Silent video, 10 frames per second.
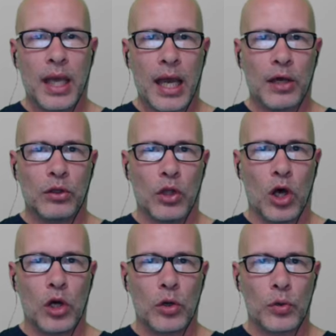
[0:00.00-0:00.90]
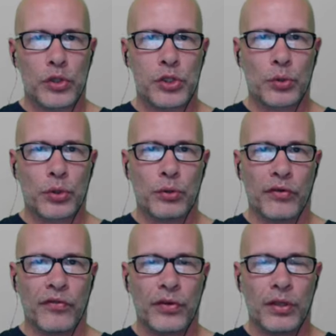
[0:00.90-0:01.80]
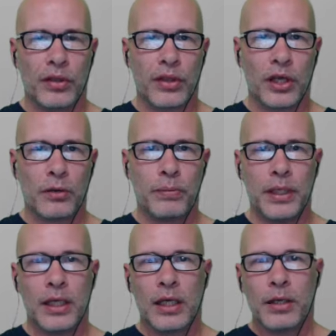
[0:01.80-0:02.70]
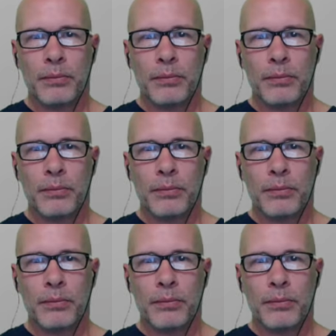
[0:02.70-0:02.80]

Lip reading: how long or short they're in therapy,